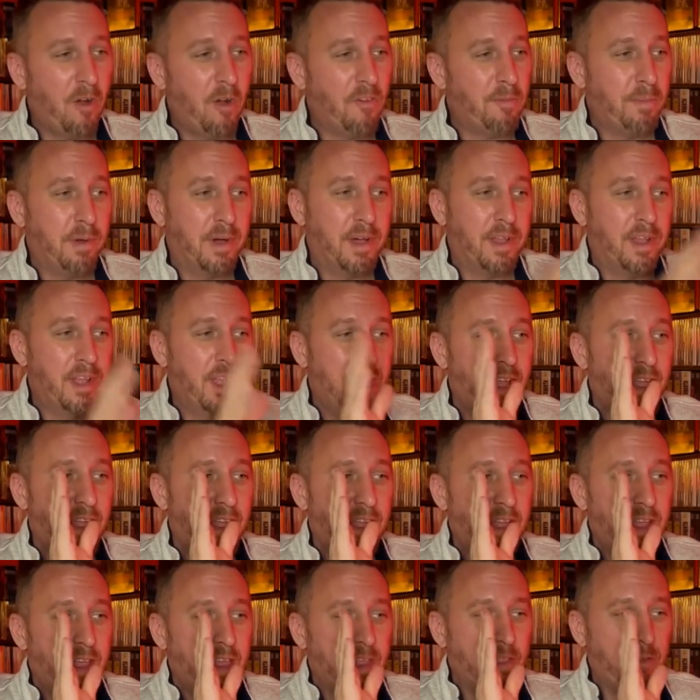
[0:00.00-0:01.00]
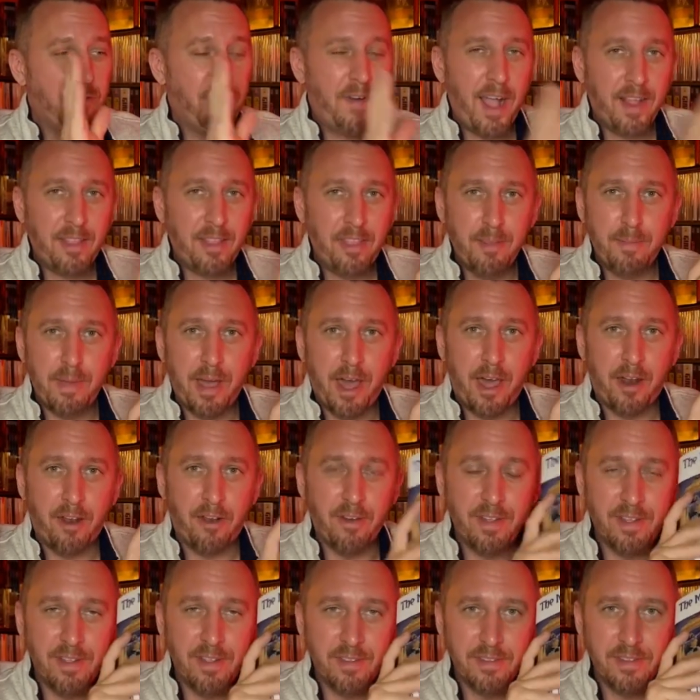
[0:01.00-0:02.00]
But the fact of the matter
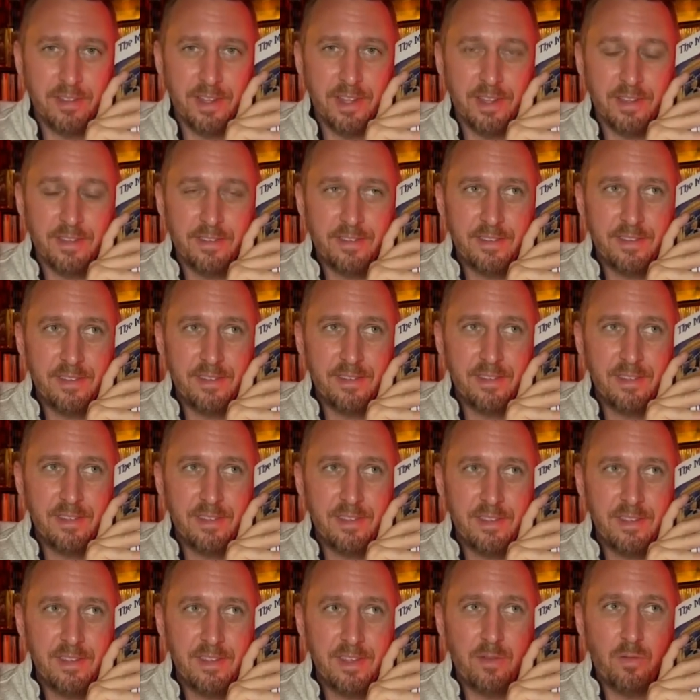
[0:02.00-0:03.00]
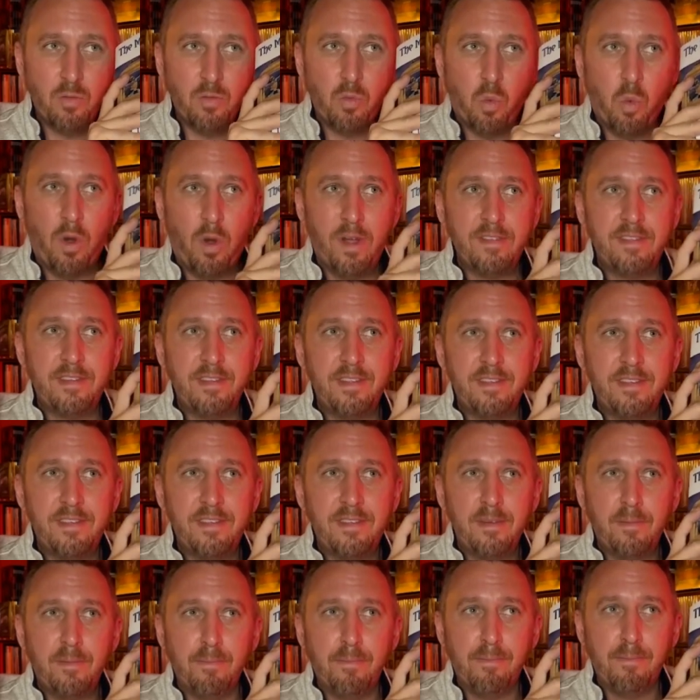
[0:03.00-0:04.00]
is that it wasn't
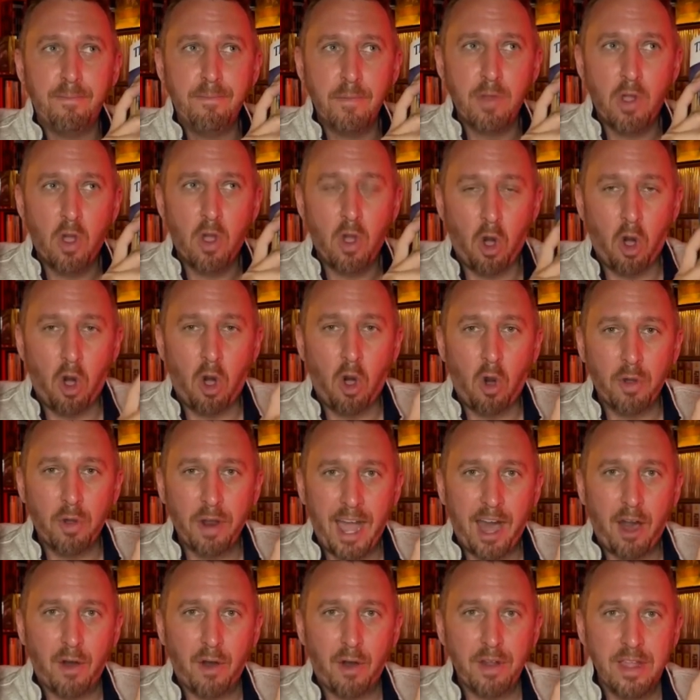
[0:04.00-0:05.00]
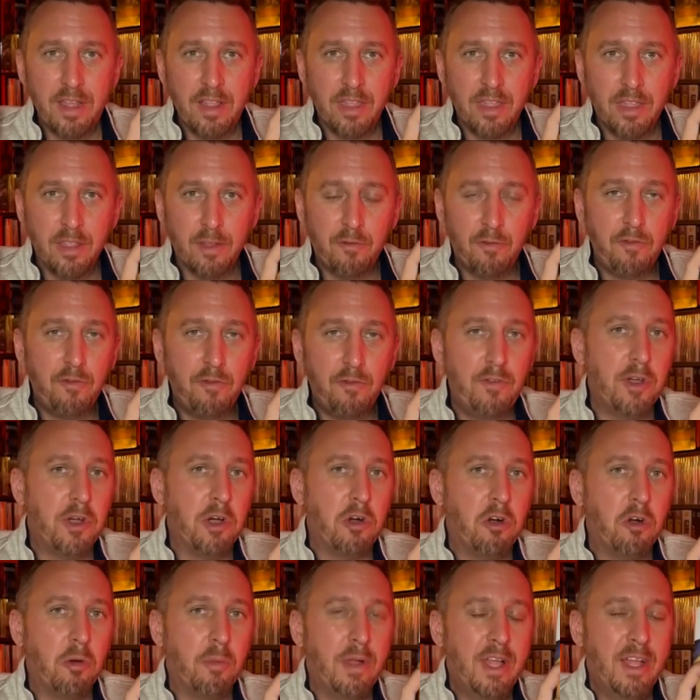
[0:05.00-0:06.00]
called out in the
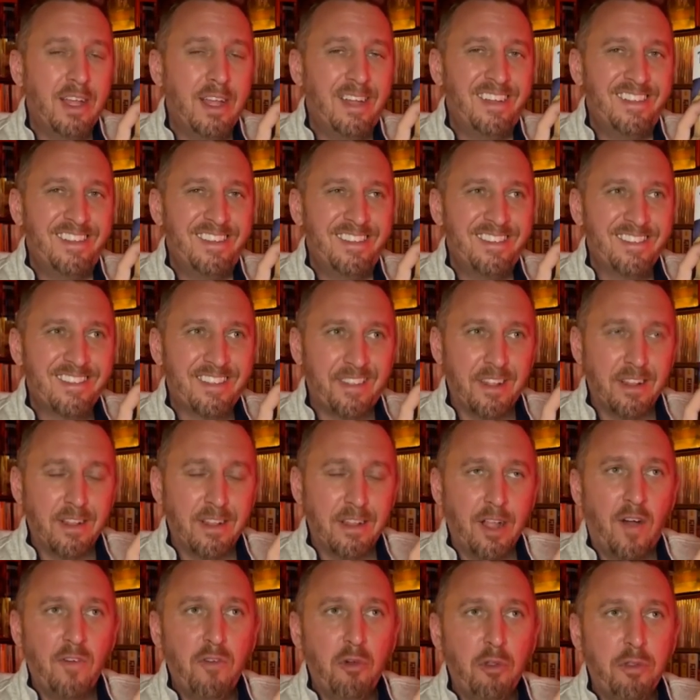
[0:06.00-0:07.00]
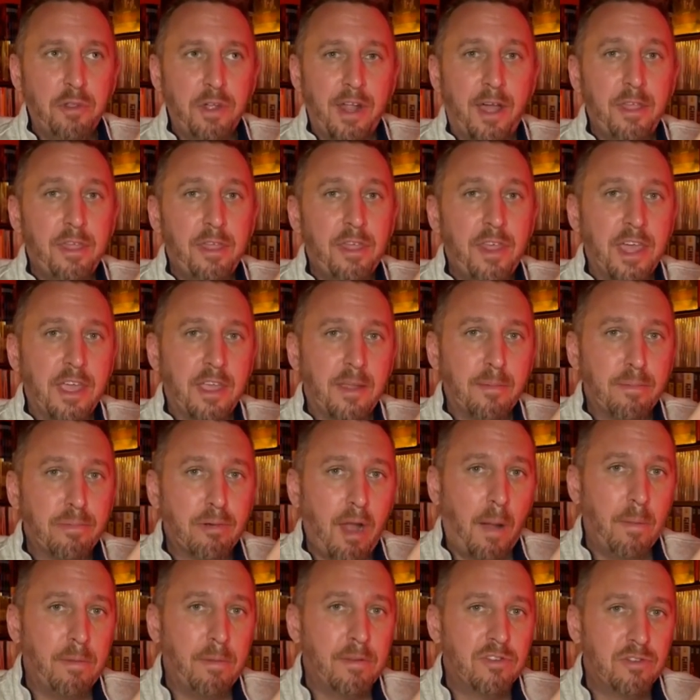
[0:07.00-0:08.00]
film to the level that I think it
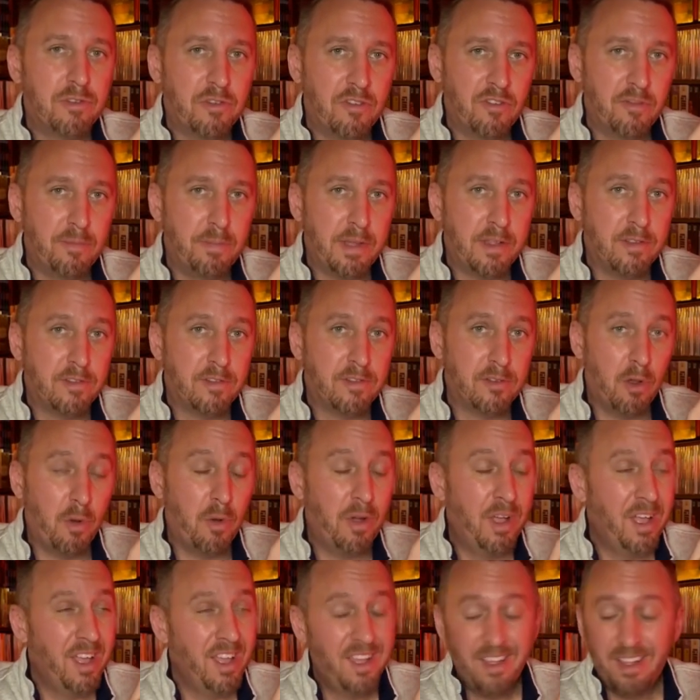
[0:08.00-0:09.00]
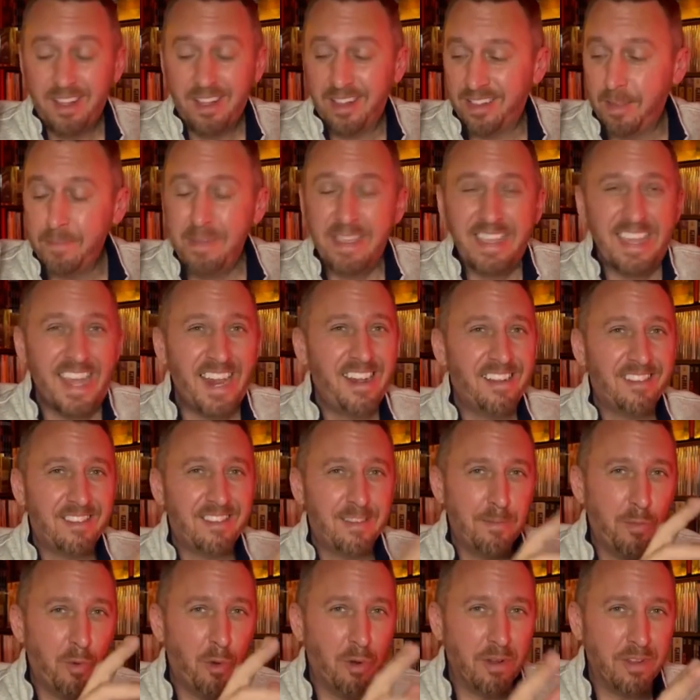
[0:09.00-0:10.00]
probably should have been. So let me get into some
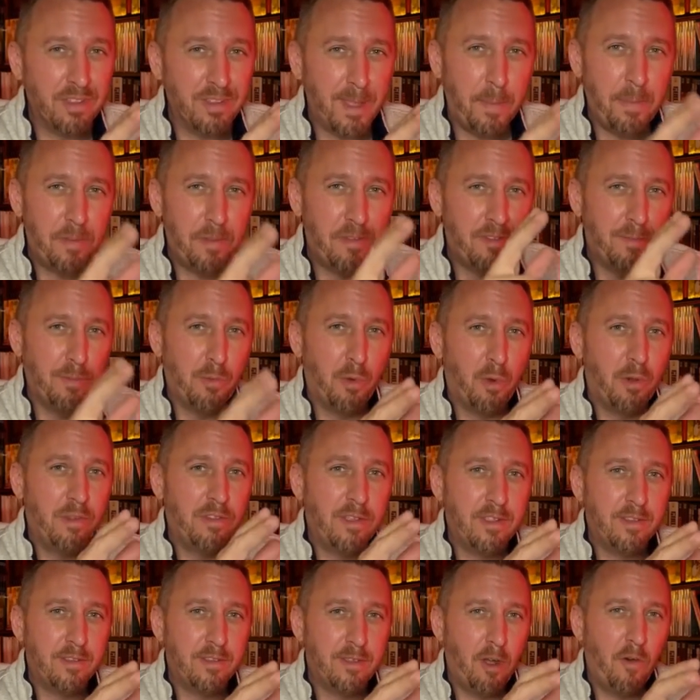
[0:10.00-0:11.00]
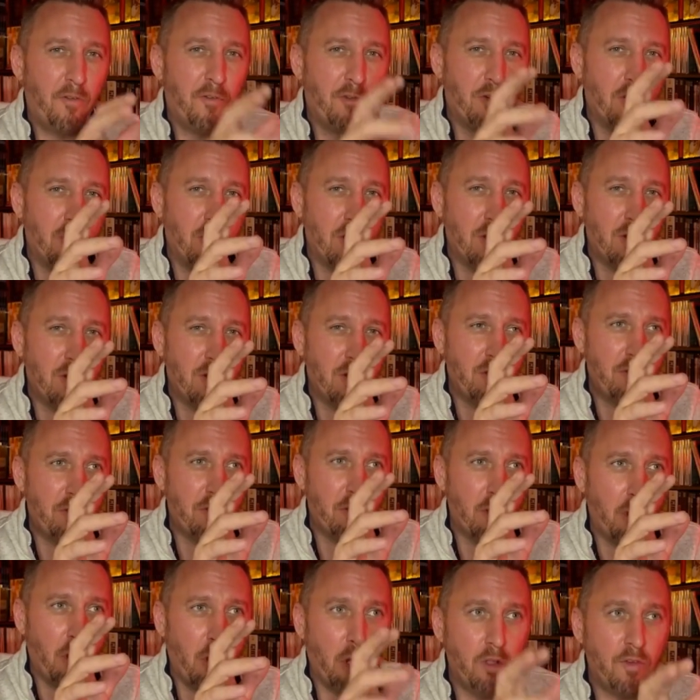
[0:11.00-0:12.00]
more depth, some more detail for, for
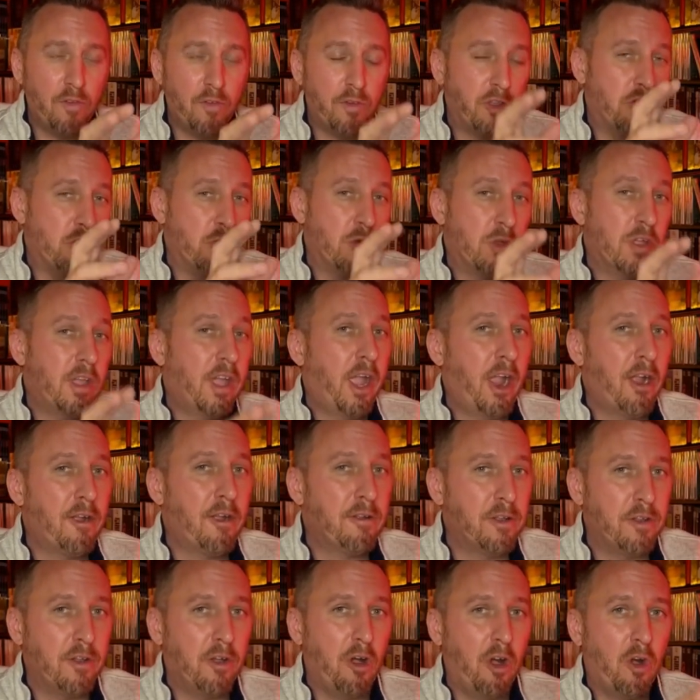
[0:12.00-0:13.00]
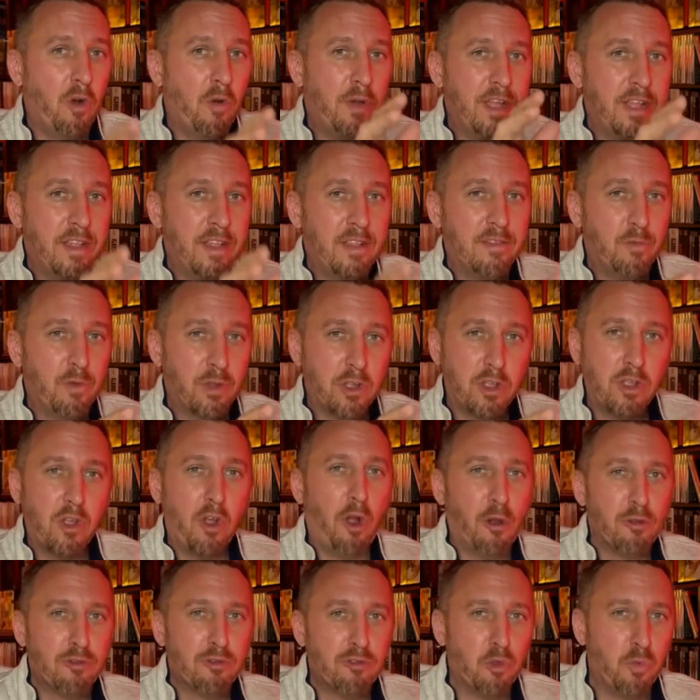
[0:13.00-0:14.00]
all of you who care to know in
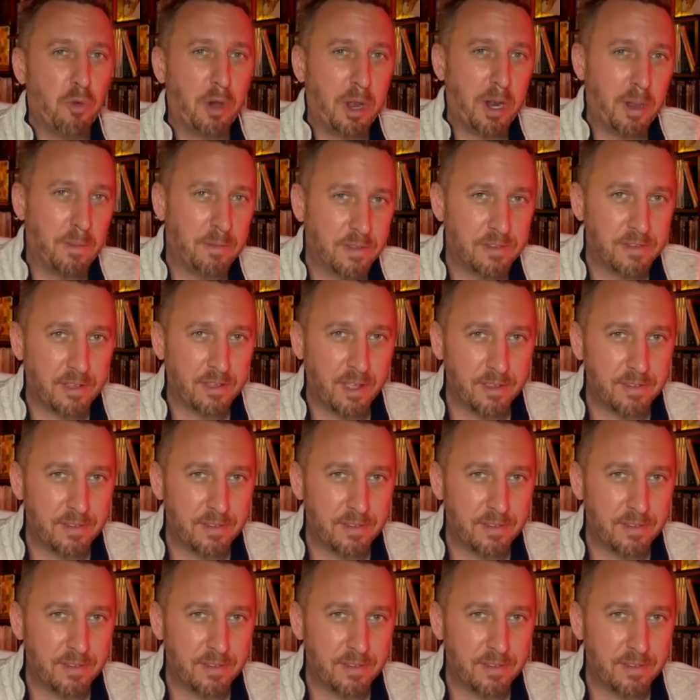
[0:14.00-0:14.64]
regards to what I'm discussing.